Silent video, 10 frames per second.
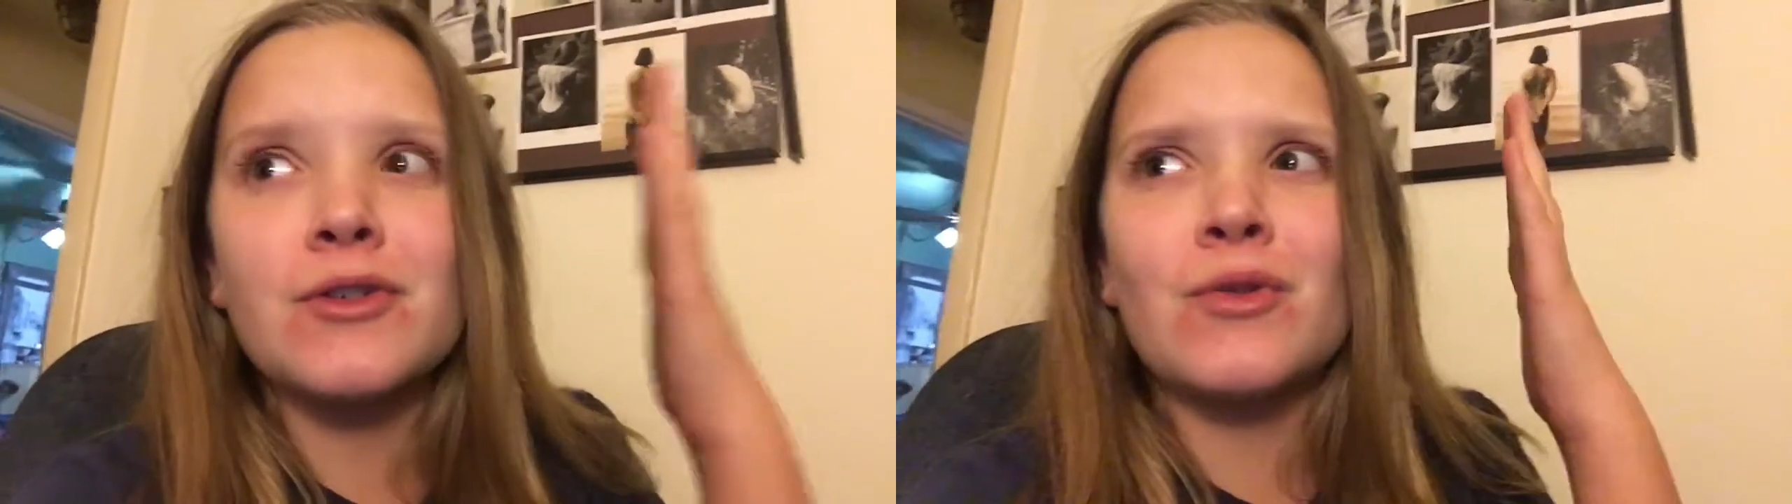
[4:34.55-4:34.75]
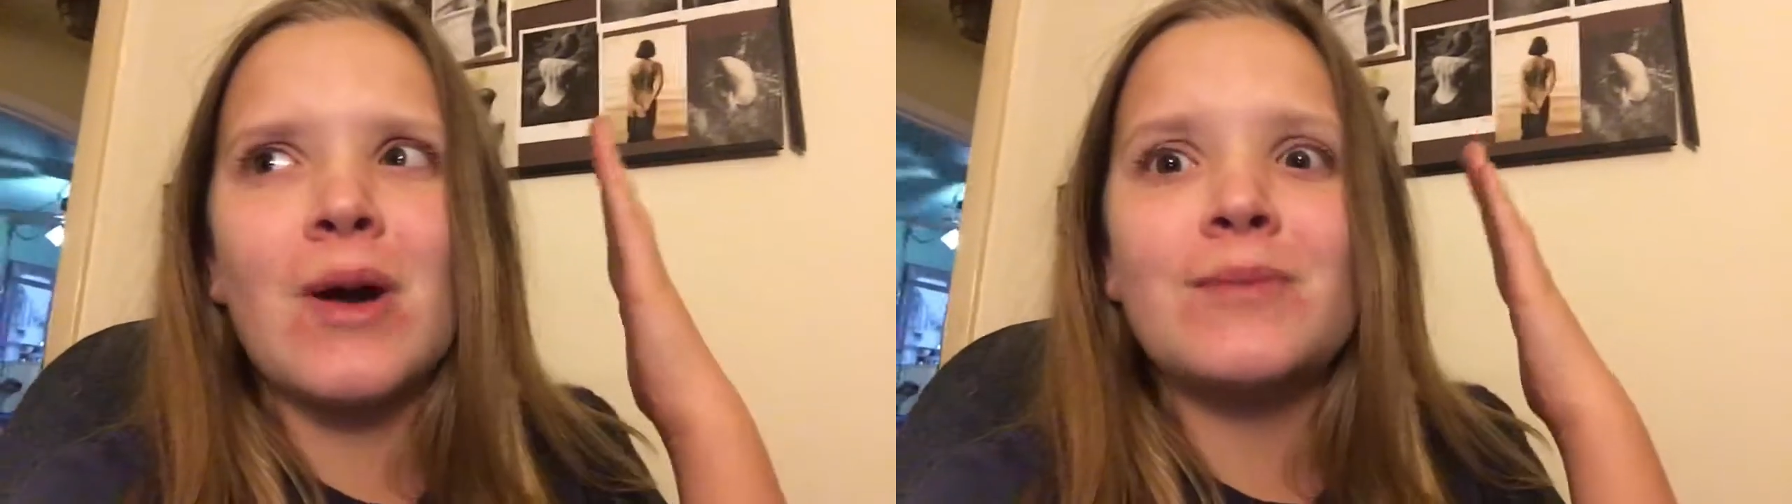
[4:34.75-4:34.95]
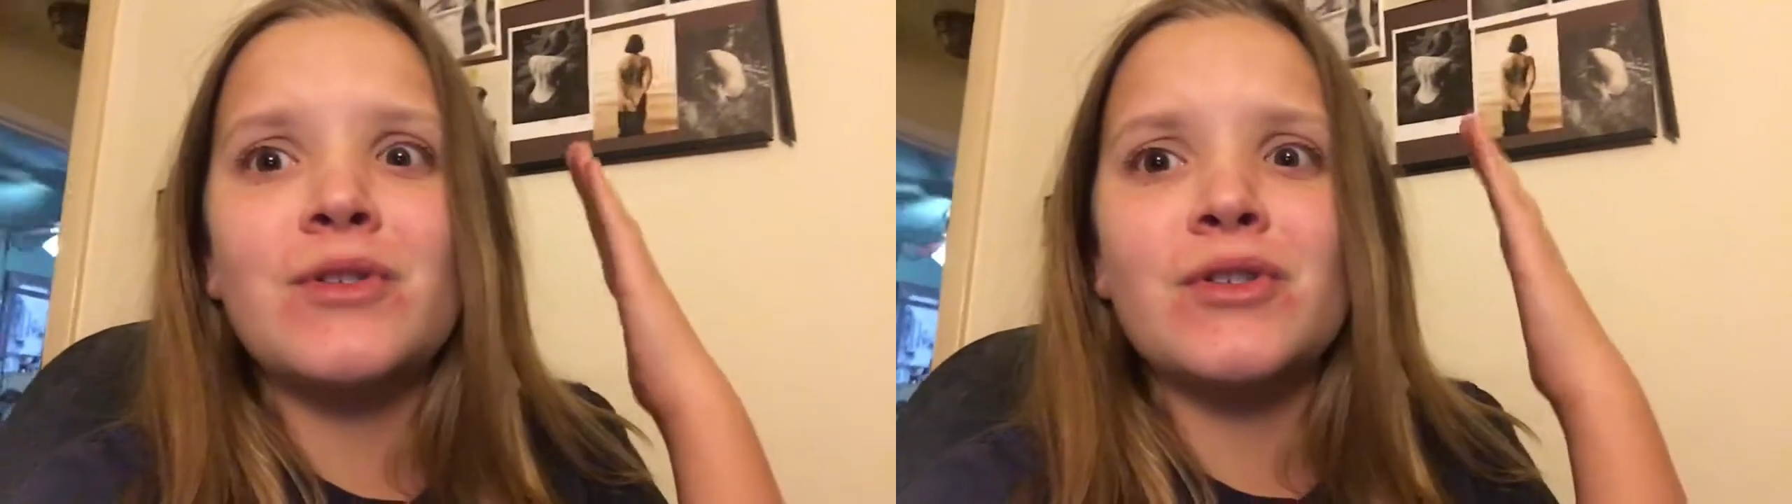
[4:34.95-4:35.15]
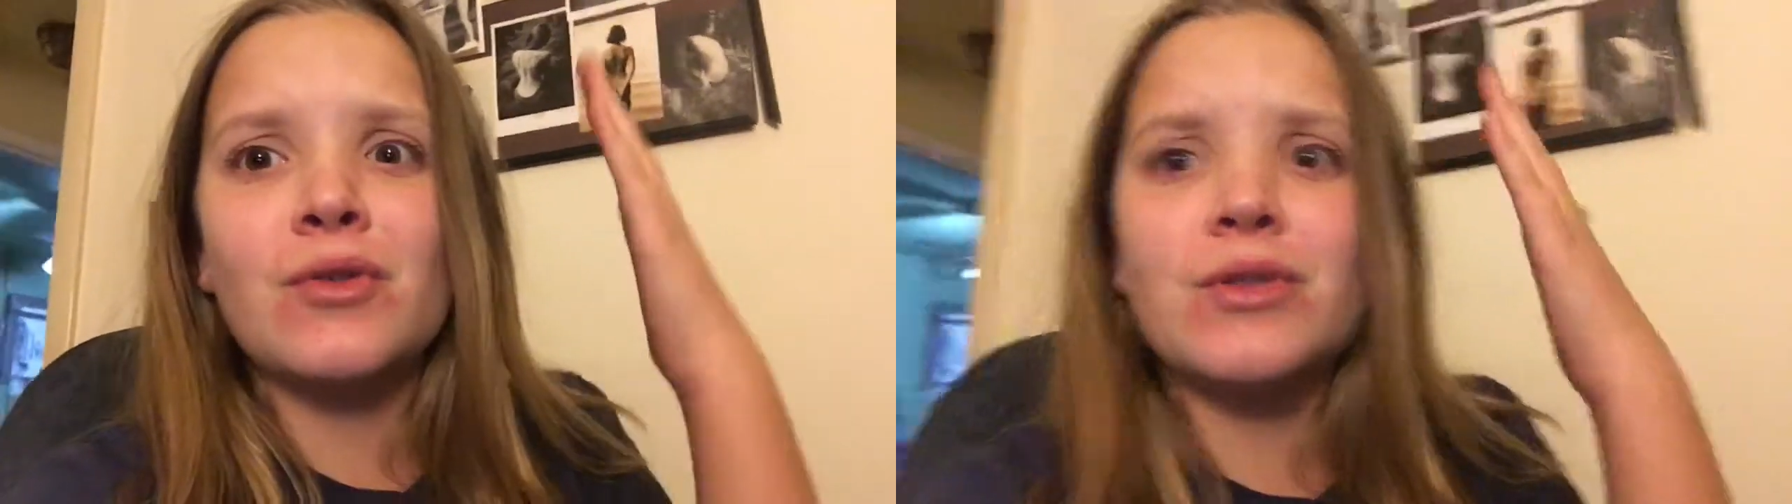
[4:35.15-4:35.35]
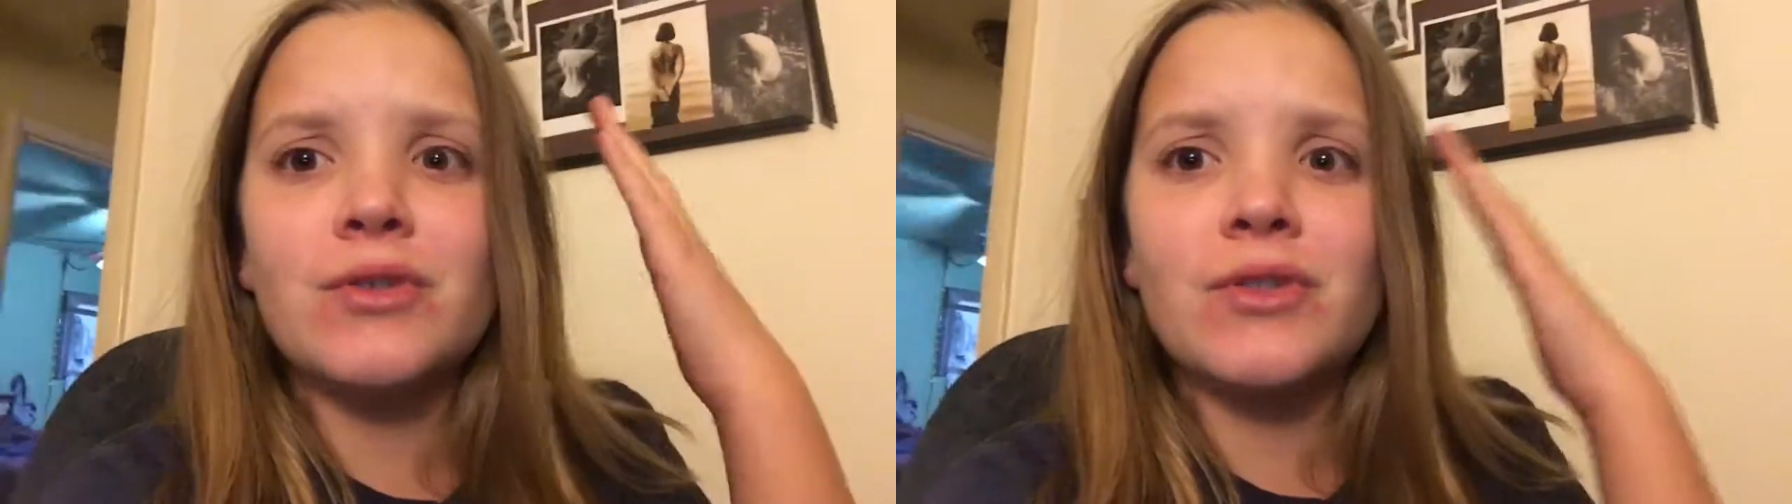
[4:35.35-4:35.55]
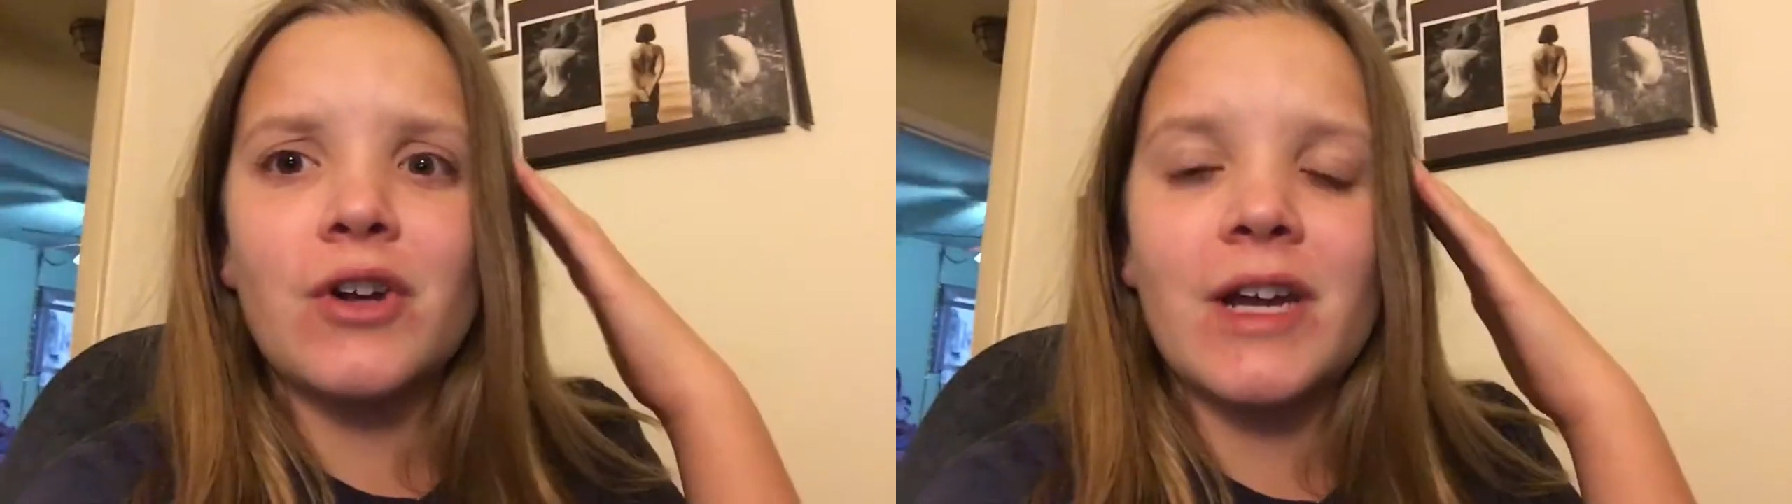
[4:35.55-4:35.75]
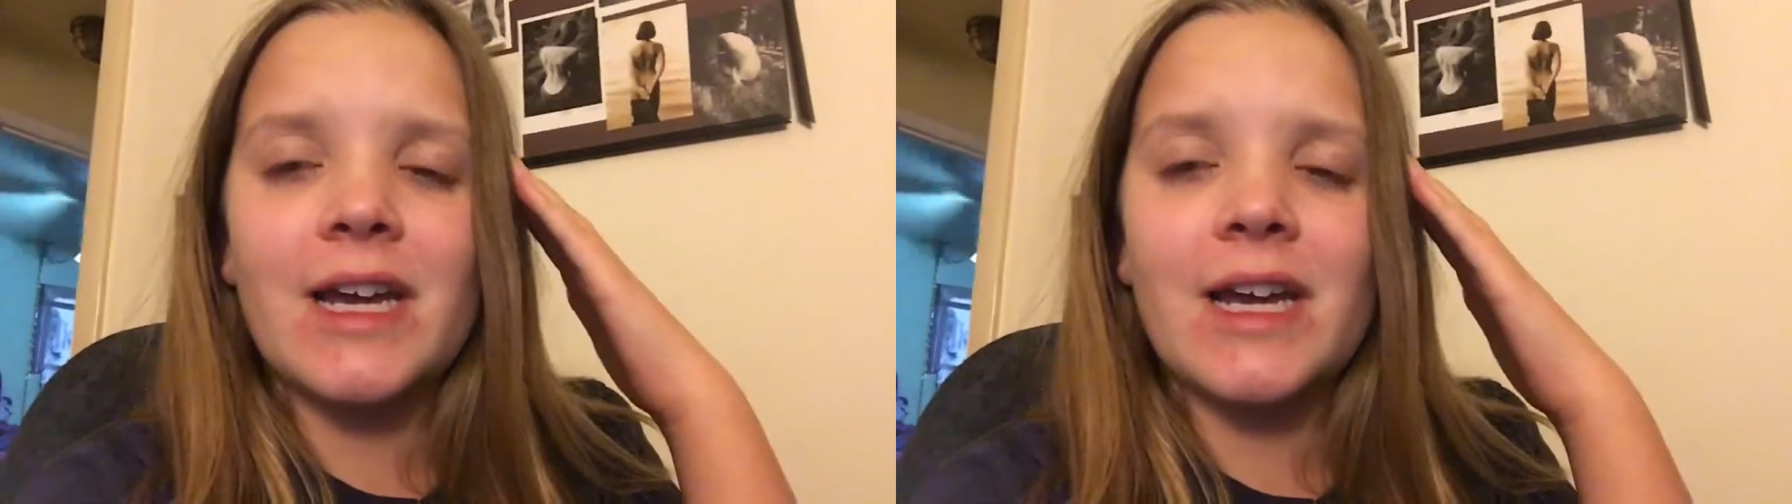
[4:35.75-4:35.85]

So I'm so, so sorry